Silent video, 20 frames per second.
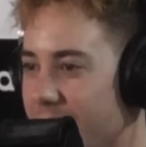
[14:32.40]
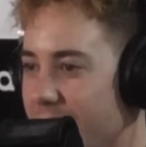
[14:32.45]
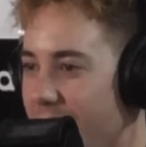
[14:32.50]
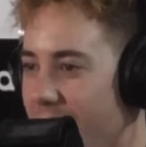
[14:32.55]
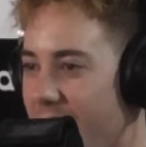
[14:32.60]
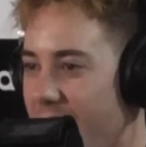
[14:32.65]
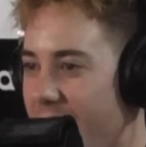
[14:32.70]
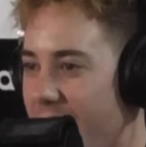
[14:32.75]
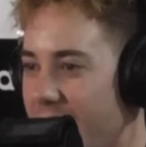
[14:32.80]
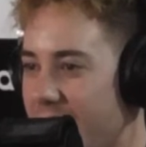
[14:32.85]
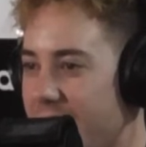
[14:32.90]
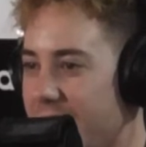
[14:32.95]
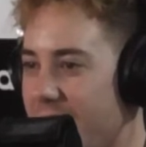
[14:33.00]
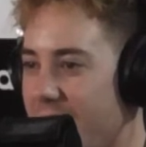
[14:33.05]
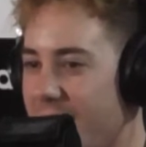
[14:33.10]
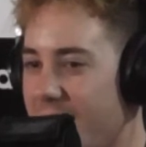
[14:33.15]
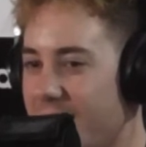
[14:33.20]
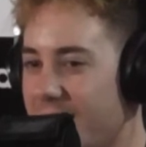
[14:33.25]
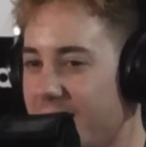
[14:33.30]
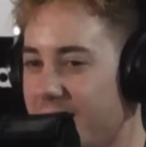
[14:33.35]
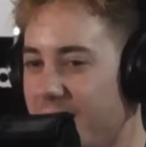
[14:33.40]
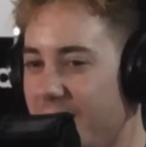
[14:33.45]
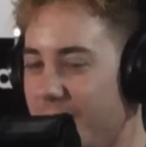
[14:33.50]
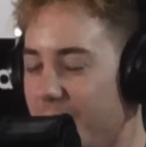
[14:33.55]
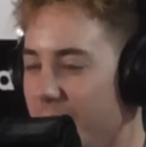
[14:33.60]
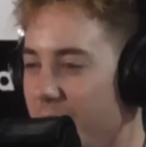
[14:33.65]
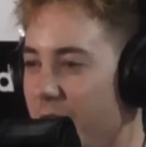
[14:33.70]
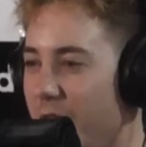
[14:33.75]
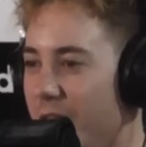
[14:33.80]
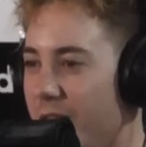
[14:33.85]
Yeah, exactly. And
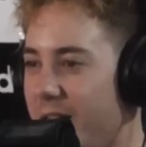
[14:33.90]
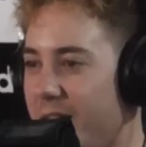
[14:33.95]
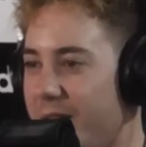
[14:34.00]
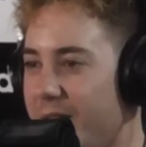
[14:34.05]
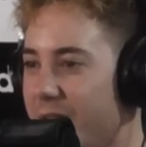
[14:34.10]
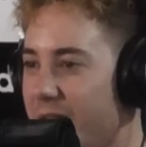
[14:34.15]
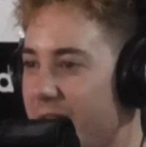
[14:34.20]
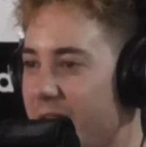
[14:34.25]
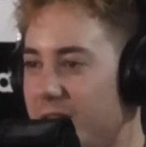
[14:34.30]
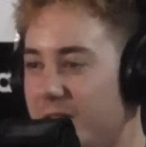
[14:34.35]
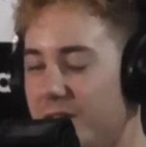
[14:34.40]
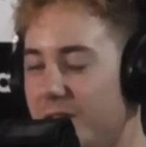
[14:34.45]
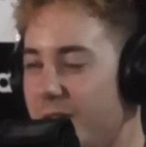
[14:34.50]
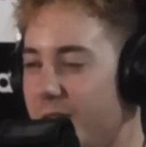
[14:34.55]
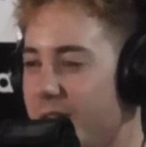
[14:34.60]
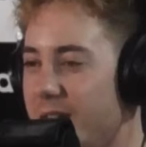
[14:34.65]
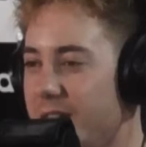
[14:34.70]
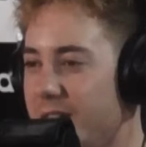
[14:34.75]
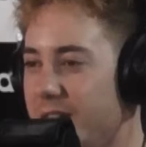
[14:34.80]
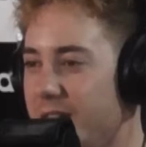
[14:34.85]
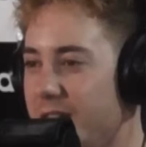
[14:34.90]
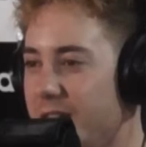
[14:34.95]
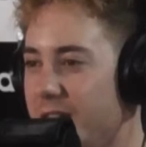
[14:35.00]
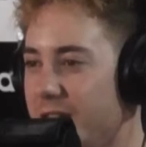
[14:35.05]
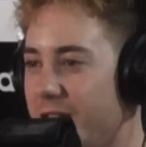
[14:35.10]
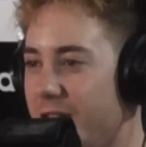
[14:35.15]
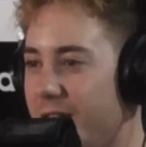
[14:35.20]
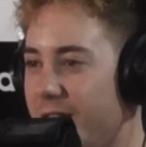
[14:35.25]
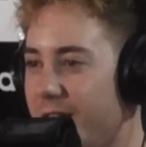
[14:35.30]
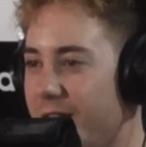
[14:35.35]
we all have like these crazy
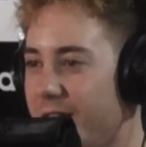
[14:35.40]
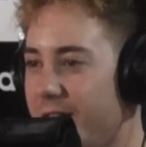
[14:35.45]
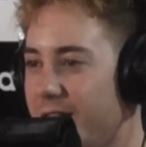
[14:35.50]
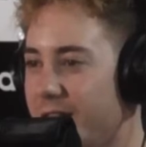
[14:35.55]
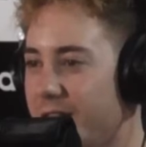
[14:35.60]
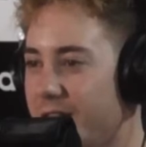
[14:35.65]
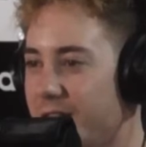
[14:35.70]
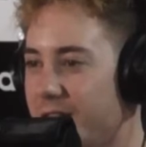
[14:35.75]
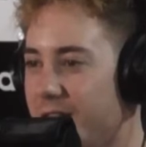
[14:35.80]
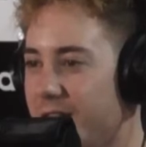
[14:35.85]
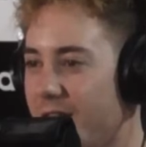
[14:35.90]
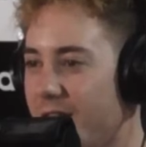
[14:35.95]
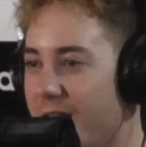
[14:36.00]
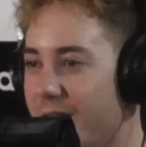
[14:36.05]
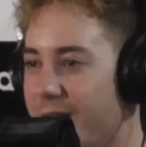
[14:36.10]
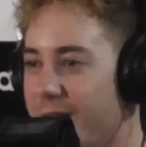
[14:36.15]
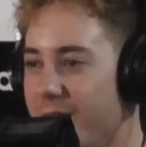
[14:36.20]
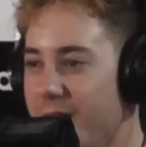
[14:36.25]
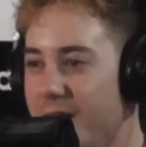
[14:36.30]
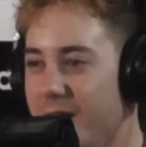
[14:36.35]
DJ rigs and stuff.